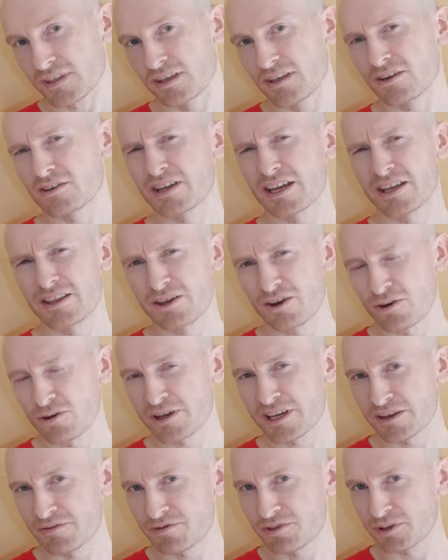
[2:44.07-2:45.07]
Okay, the
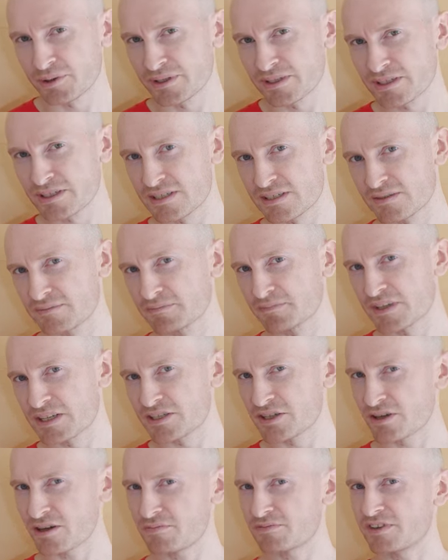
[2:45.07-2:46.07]
oak influence
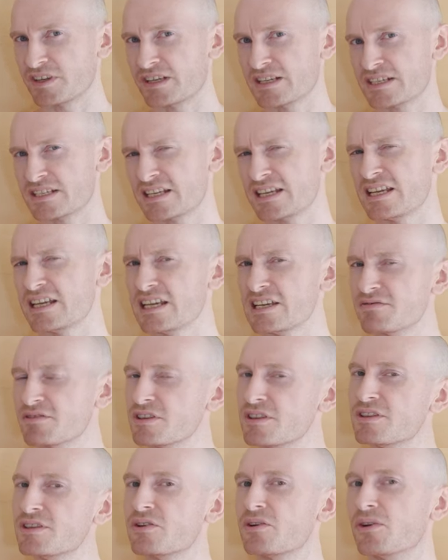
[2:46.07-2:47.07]
is obvious,
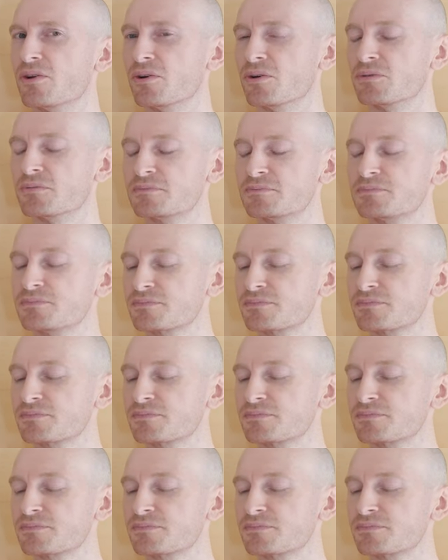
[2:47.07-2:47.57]
even though